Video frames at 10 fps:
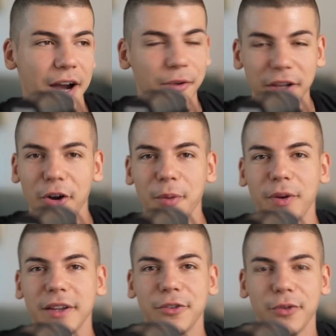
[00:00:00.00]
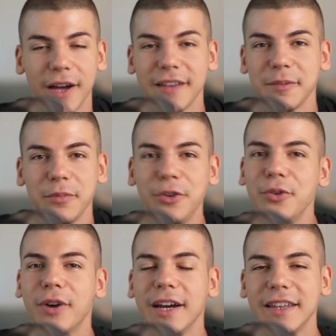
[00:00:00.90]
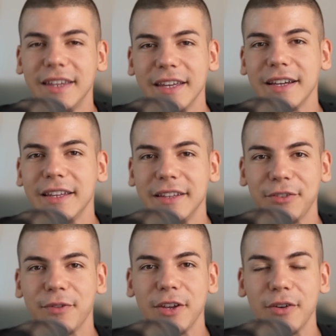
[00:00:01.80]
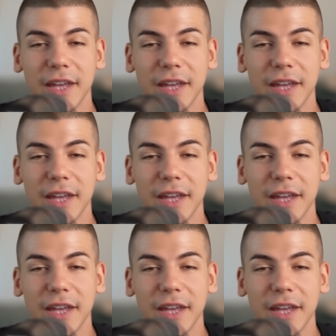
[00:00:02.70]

I really hope like you got some new idea in this video,